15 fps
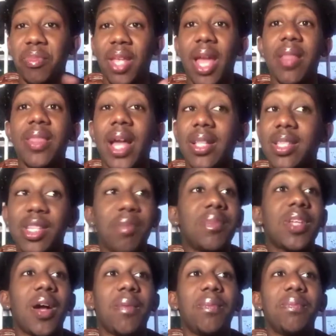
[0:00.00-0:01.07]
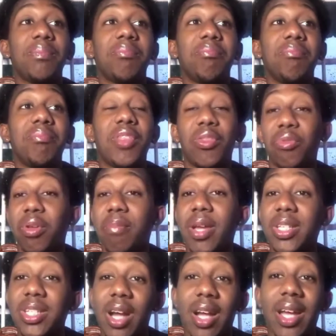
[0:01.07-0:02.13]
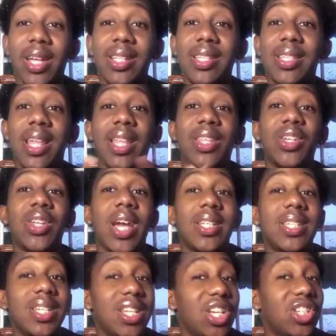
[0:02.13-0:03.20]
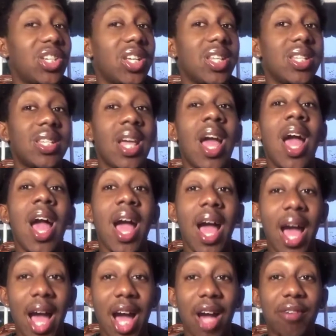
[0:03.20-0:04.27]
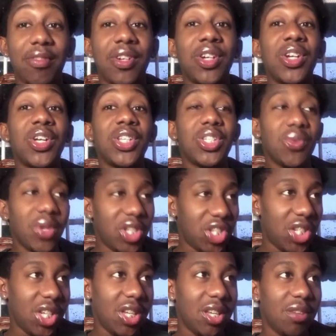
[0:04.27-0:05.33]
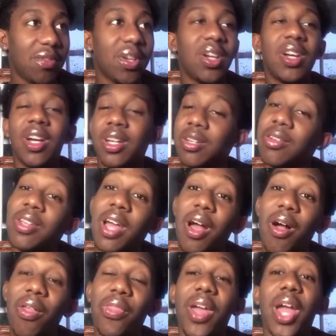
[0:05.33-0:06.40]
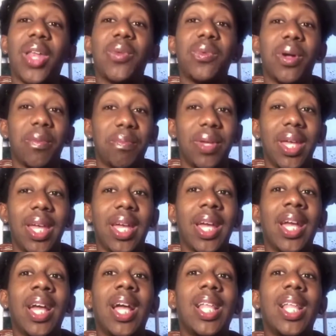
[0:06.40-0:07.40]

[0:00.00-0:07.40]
And that sums up the three main targets that the United Nations have to achieve good health and well-being.